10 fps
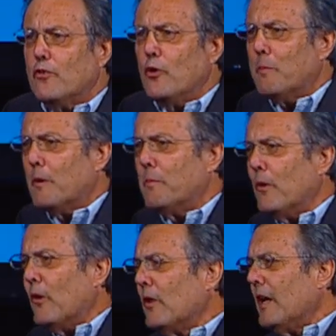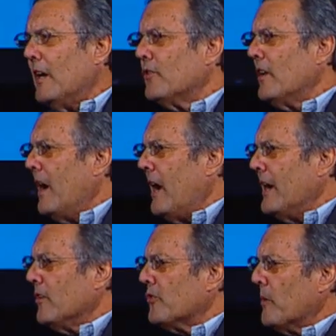Super Bowl as the
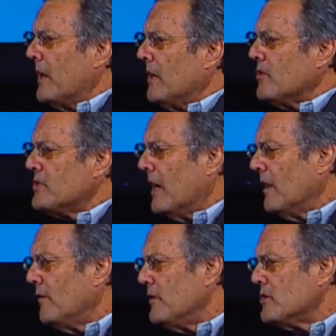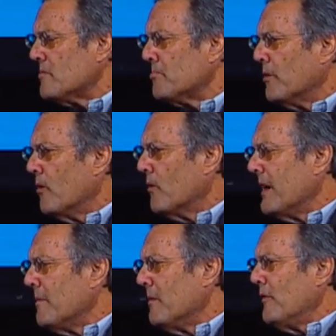highest rated television
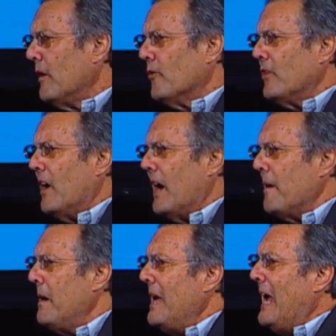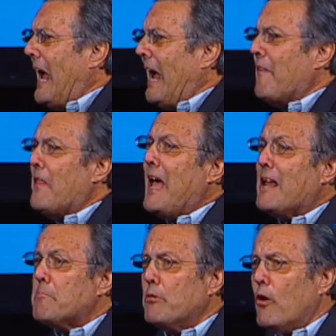program of all time. And
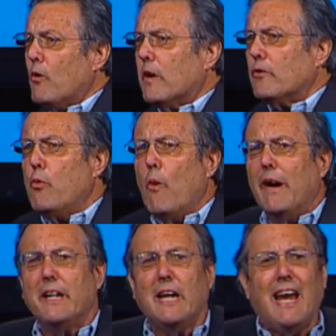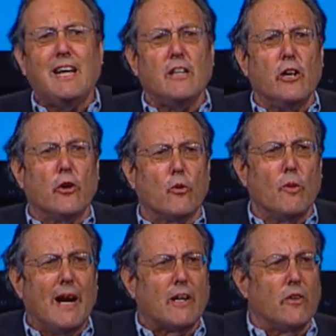that broke a 28 year
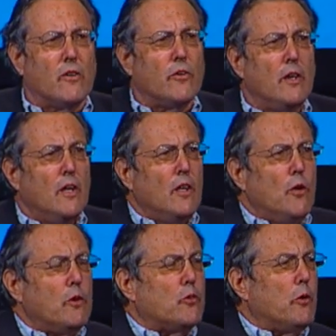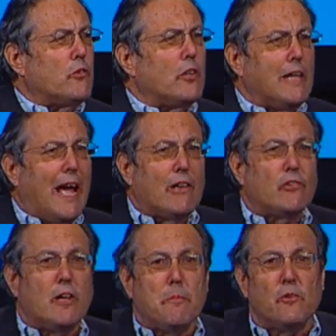record, which was the
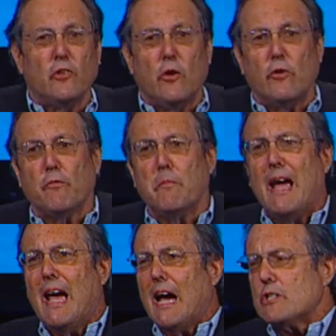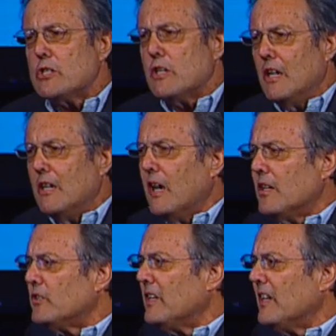last episode of MASH in
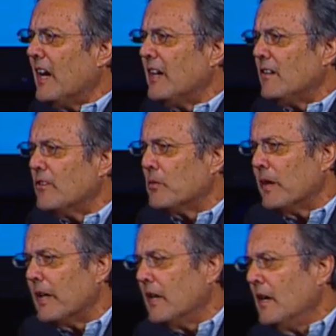1983.